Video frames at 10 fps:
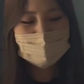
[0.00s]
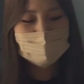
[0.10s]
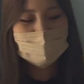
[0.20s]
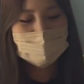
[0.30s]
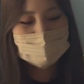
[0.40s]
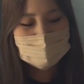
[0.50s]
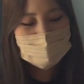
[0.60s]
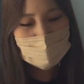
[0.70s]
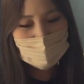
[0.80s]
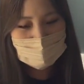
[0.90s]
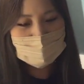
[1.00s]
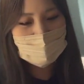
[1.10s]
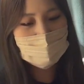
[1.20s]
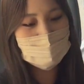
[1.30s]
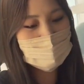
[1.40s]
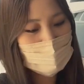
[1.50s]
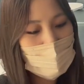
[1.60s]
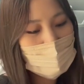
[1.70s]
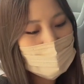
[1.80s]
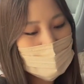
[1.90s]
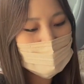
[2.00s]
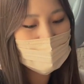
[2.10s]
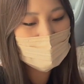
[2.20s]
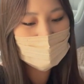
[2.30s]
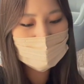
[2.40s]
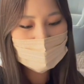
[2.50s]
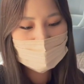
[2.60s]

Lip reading: and they taught me a lot about